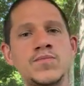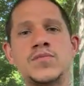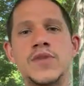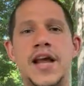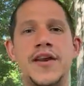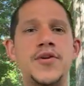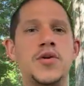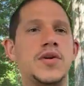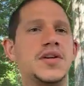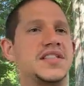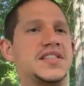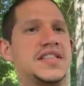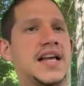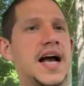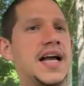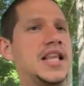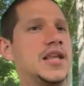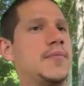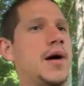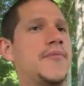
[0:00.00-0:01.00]
And you could
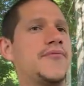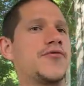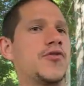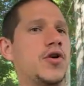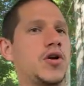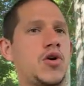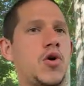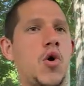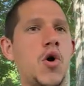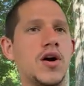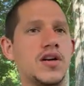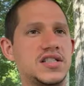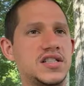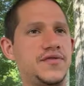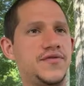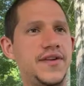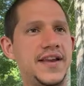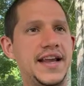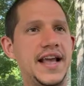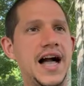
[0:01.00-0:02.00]
sign them up for a course
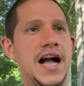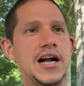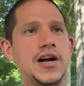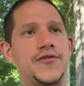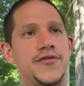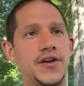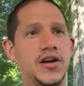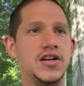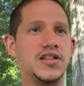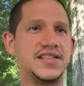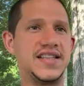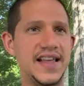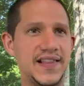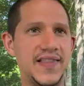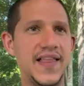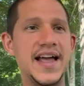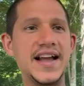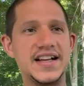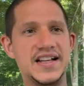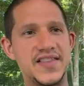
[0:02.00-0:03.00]
in videography because they
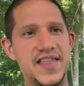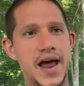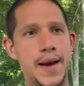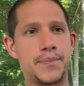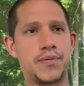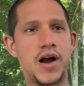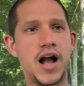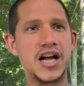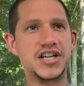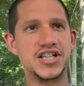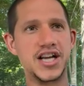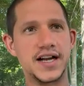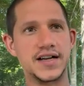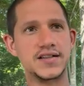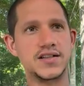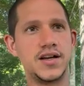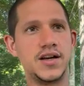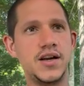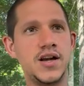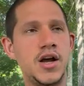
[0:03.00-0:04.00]
liked that
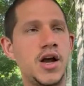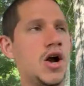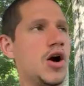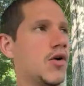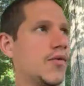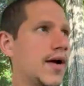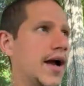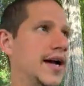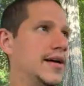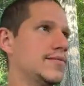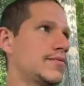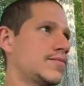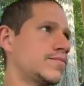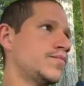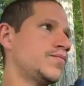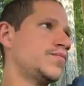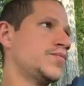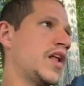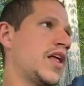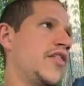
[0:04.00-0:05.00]
project, right?
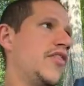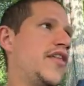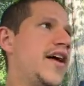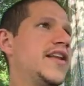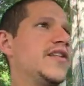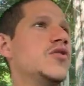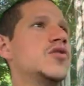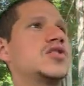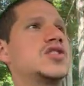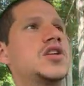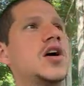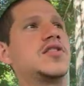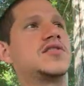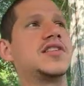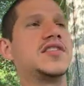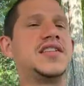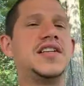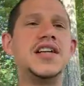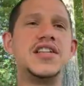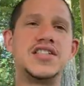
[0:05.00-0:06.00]
Then you start
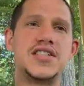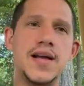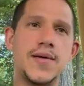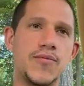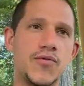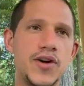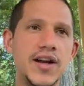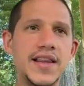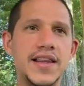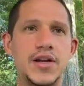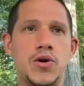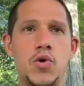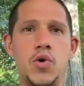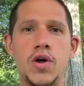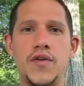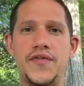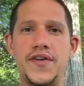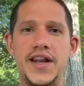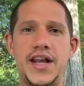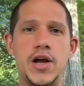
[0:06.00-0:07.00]
to teach them really
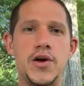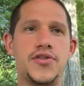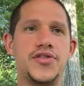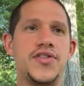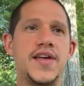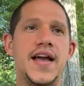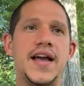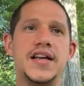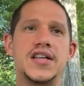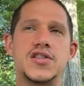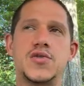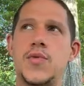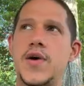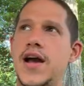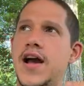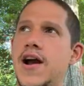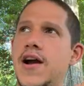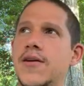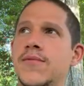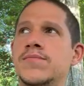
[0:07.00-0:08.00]
cool video things
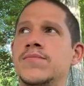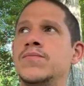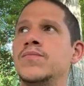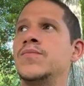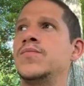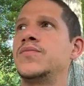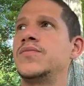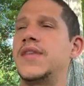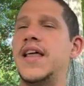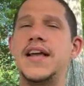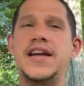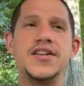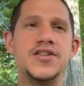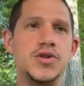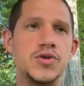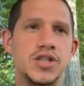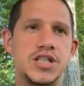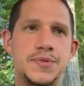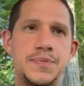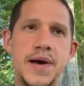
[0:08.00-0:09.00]
where they could
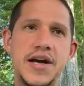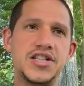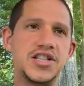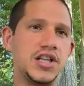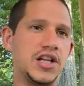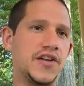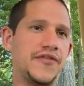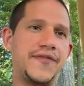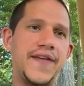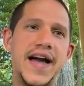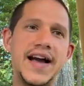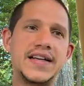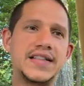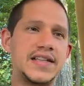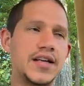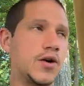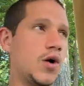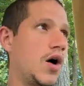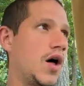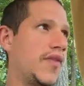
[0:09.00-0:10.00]
do special
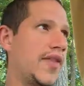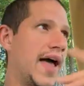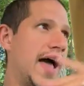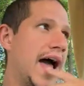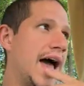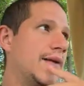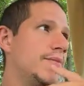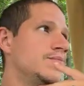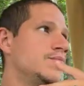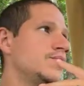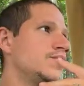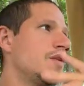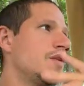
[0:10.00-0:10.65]
effects and all that.